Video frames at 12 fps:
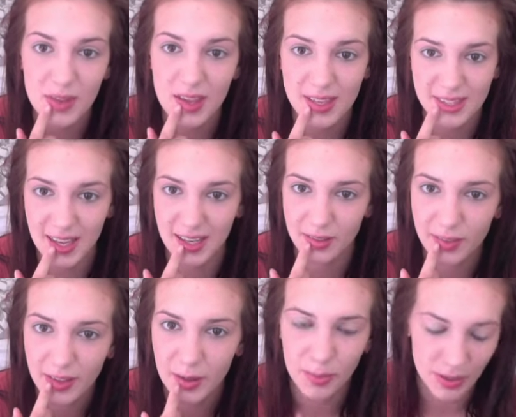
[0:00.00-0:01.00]
It's kind of
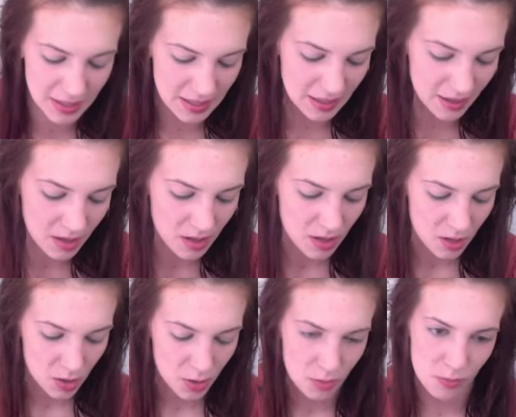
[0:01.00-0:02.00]
like a pretty
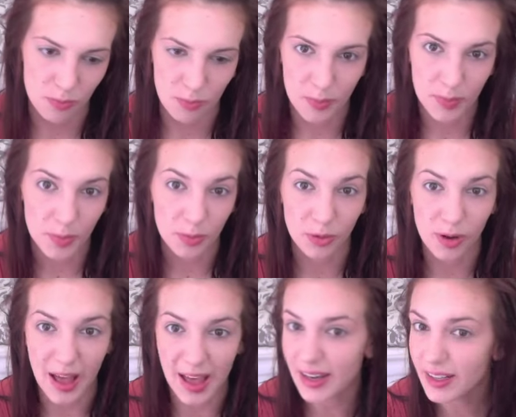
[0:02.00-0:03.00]

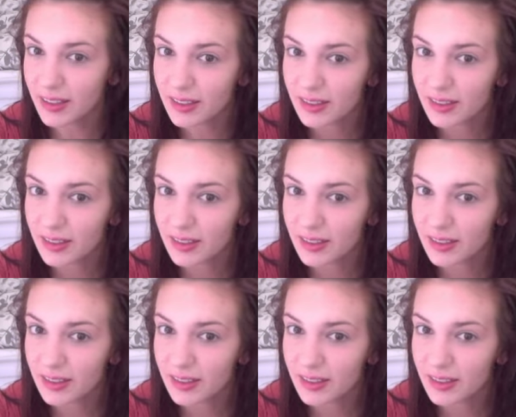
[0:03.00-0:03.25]
red,